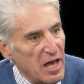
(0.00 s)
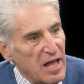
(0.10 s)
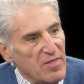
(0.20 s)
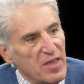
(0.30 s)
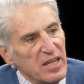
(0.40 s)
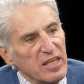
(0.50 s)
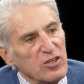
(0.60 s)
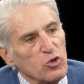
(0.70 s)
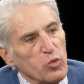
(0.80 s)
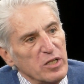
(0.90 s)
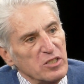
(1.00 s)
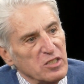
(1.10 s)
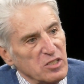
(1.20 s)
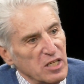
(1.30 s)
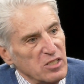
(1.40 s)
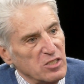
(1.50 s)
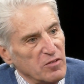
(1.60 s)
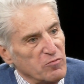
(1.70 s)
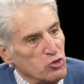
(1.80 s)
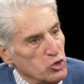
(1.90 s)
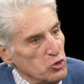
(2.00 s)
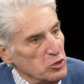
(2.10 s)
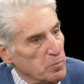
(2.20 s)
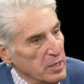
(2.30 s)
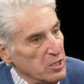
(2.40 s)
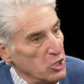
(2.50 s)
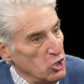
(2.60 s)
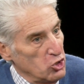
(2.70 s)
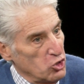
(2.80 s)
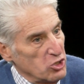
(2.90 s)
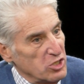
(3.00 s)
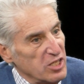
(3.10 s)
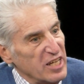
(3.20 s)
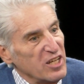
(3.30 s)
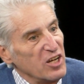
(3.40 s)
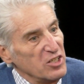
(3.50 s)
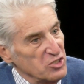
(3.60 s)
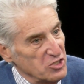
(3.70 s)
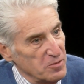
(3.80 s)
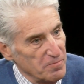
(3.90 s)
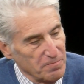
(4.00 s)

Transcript: and that increased the sense of Jews being just like us.